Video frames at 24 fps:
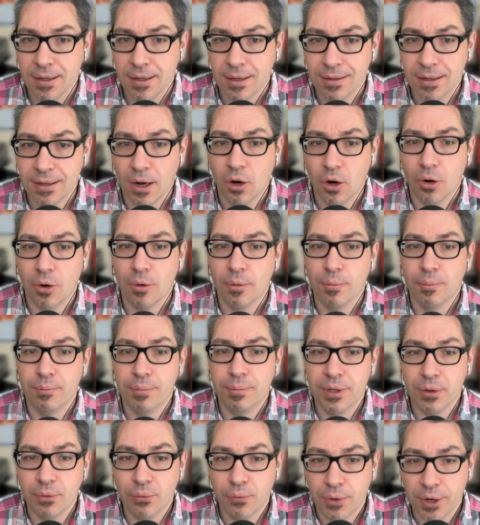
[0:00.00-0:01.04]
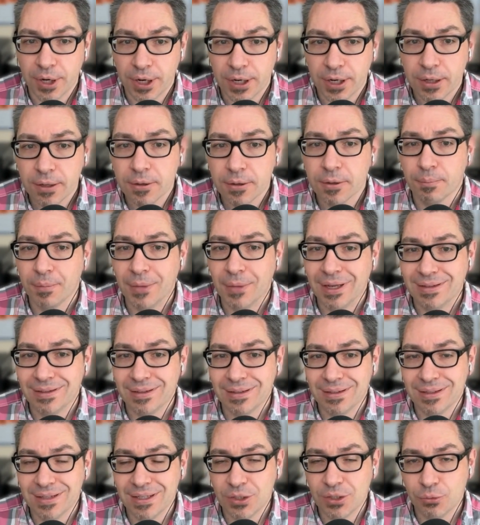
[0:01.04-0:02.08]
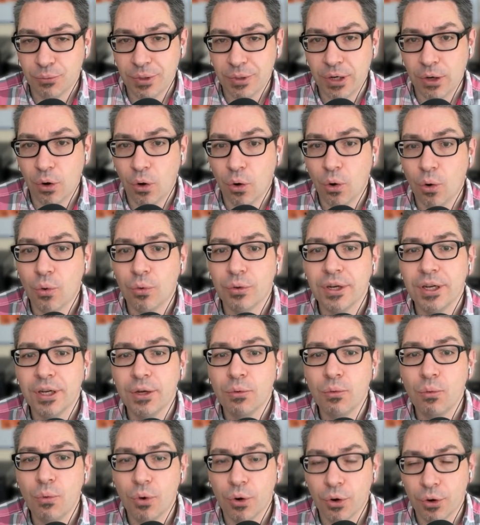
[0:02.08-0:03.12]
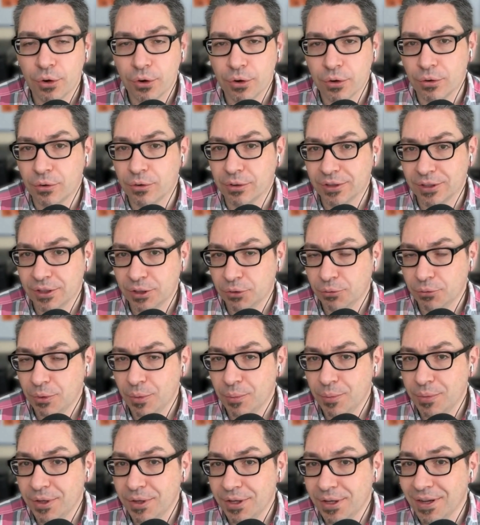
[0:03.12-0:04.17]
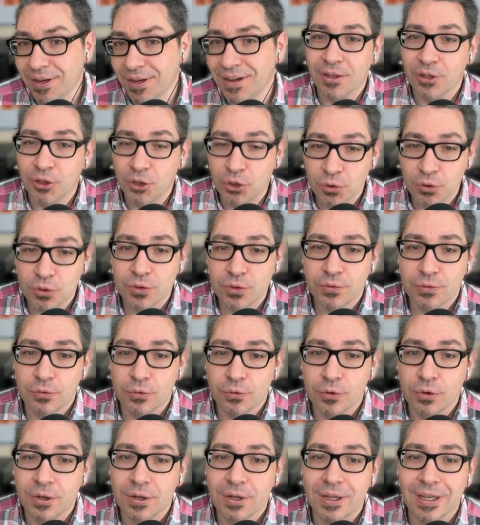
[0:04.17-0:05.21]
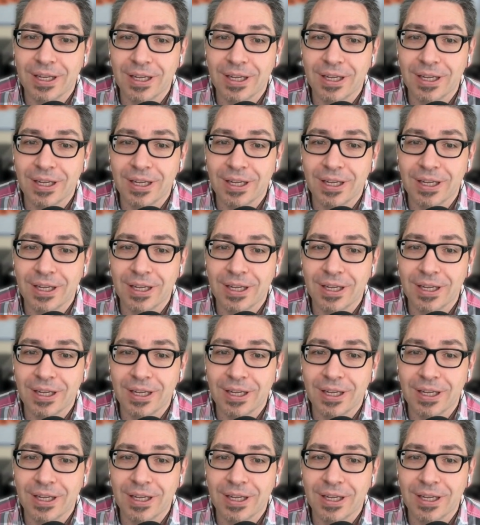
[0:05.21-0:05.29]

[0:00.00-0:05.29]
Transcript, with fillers: Now, beware that this will only work or this will be useful